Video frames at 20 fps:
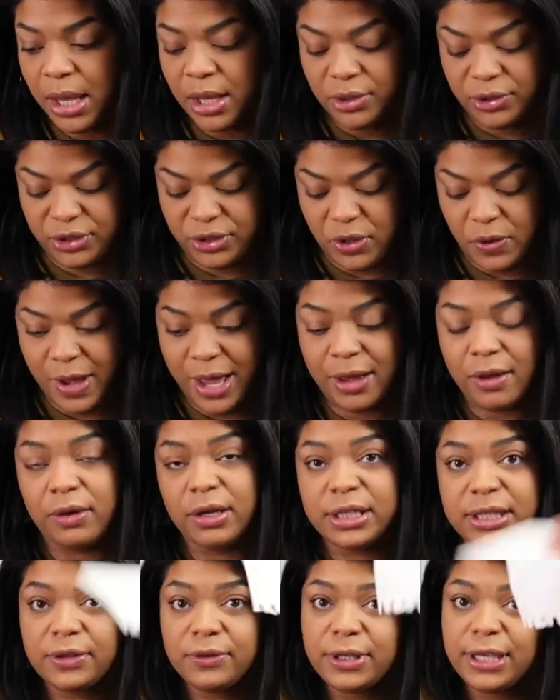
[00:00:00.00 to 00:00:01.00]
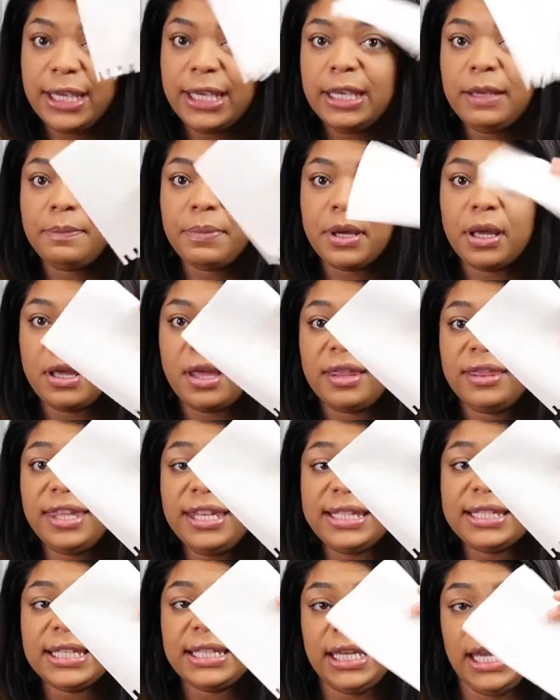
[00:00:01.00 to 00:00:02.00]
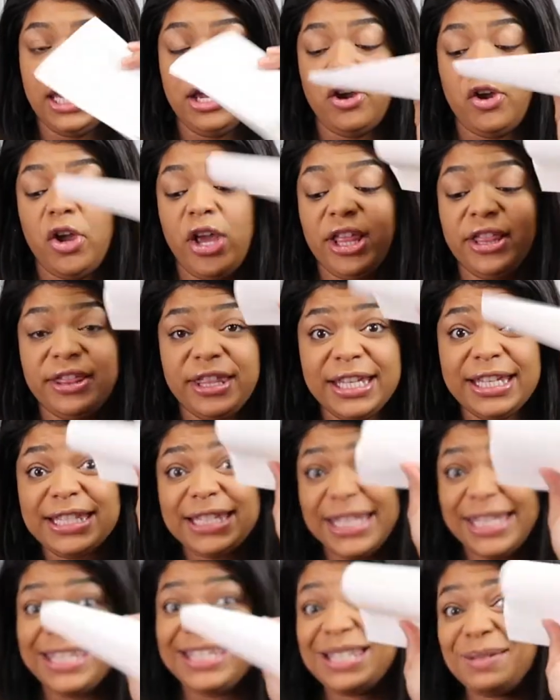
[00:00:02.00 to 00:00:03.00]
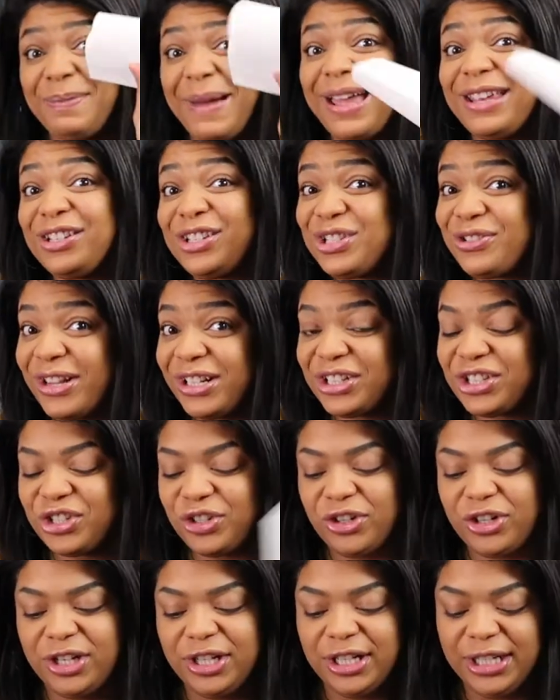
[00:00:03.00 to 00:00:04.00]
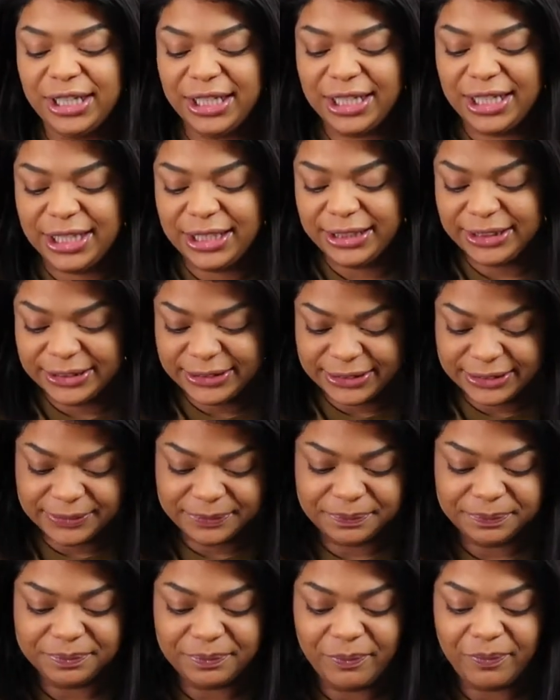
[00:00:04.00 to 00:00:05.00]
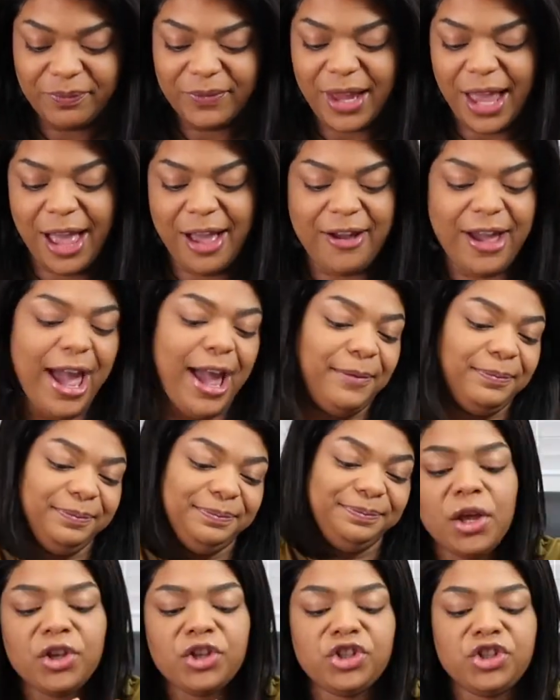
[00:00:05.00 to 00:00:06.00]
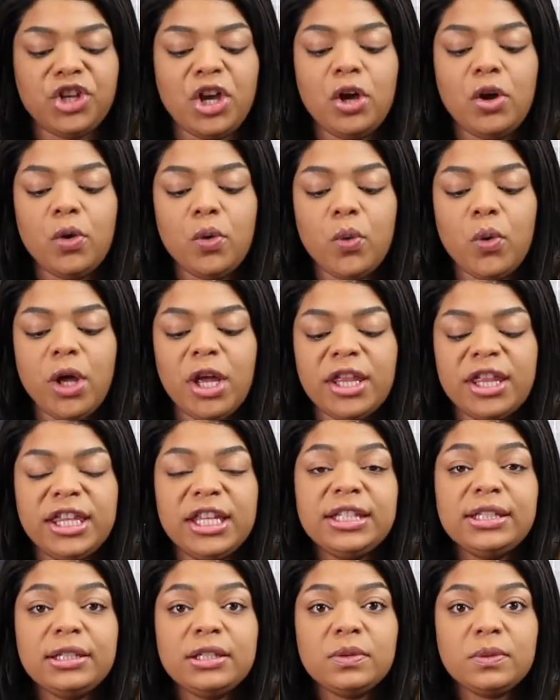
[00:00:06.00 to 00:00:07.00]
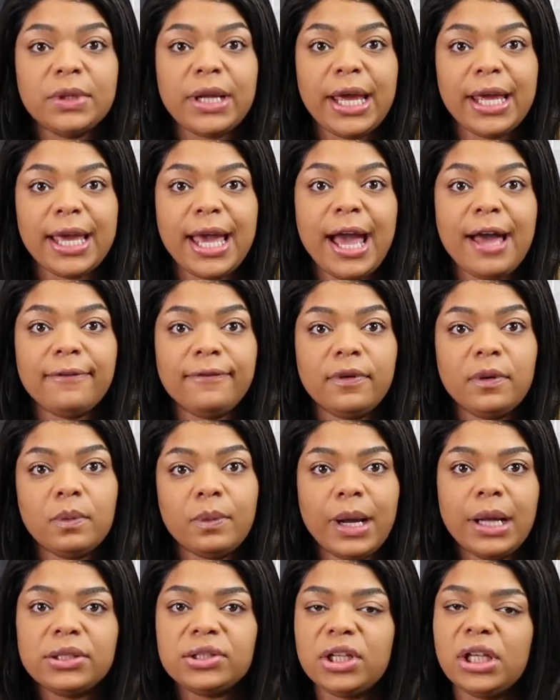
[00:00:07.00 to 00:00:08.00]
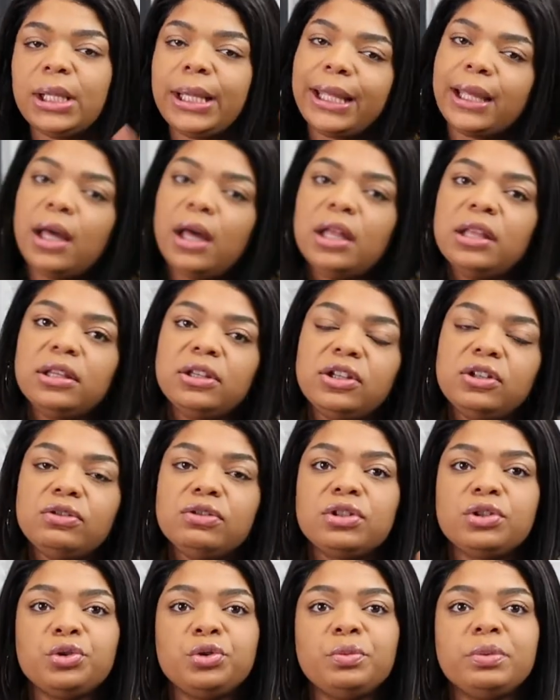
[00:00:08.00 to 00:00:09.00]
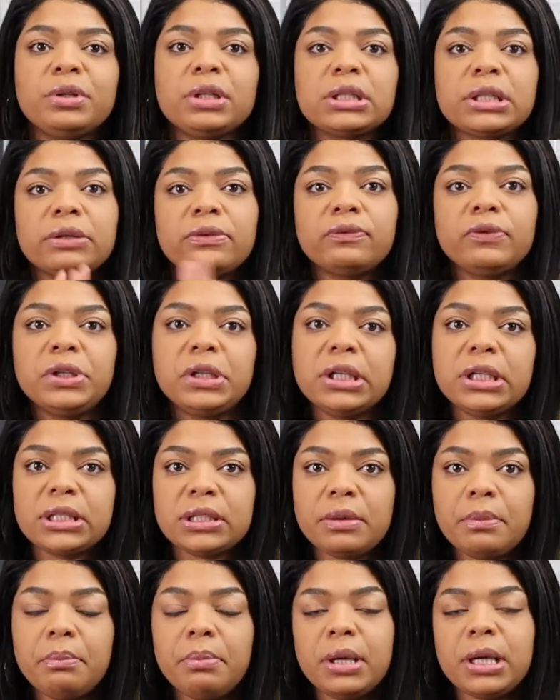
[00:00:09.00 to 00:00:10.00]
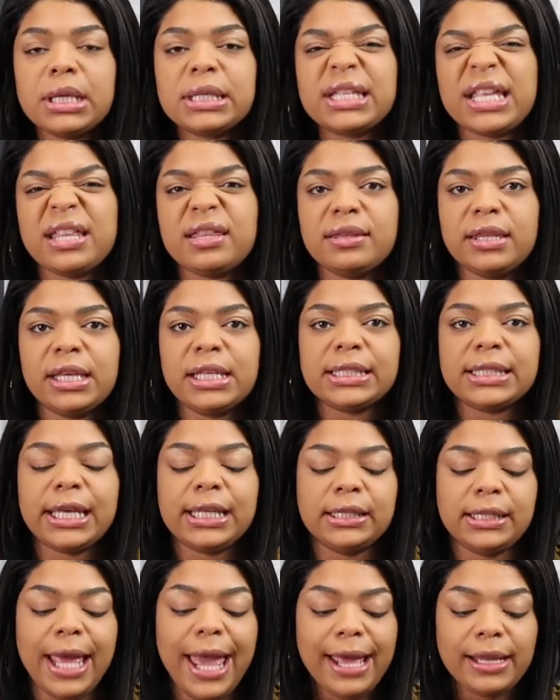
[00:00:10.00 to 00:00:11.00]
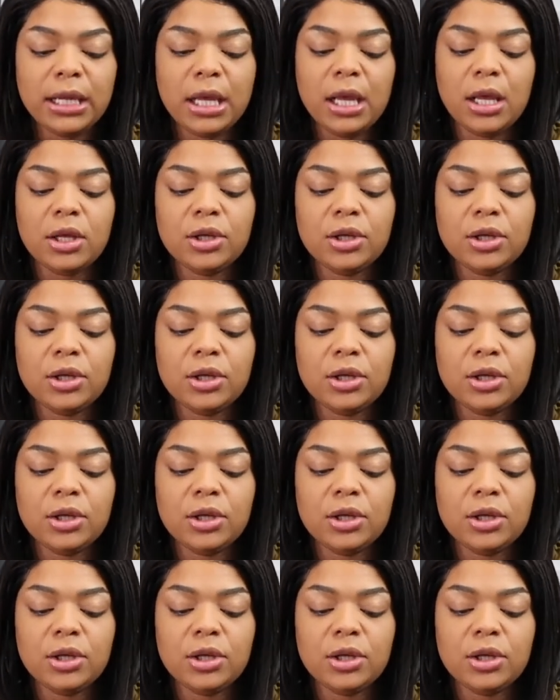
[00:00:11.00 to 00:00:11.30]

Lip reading: So I also keep this in here, and this is my structure. Okay. So this is what I got from watching like other YouTubers and reading some books and things like that.